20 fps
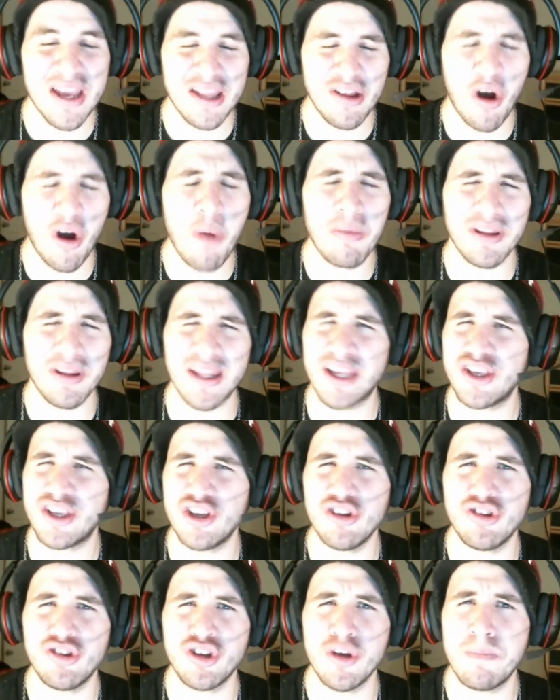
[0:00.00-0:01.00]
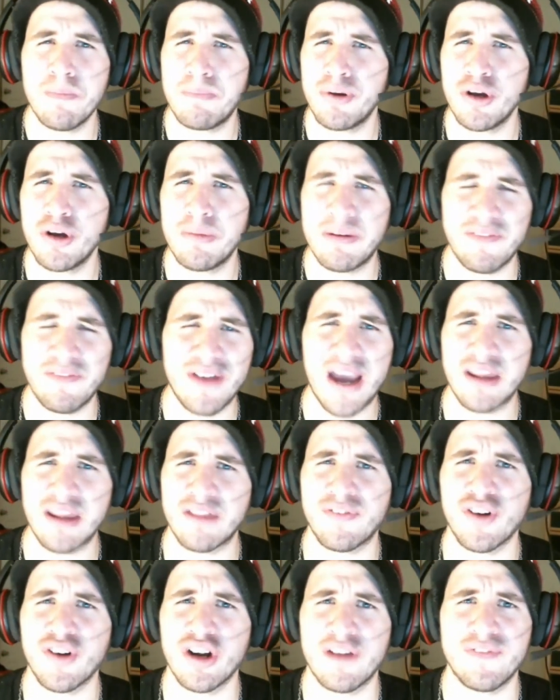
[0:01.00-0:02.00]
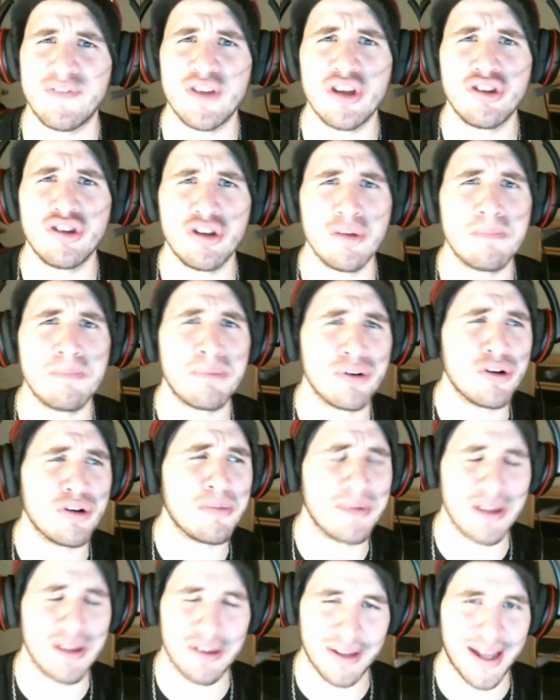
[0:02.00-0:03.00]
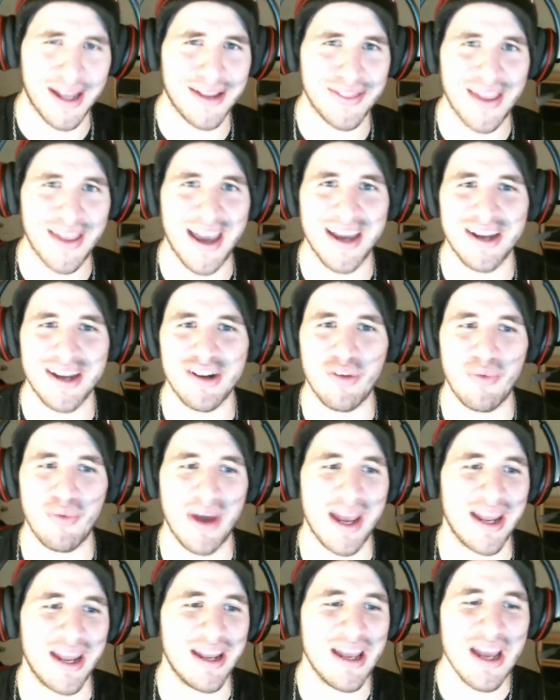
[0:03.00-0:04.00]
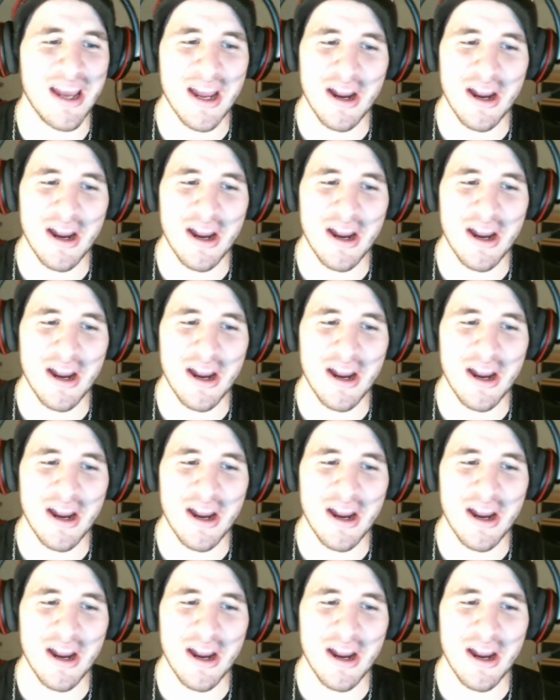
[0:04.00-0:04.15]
Almost like YouTube poop. If you guys have heard of YouTube poop, it's like that in a way,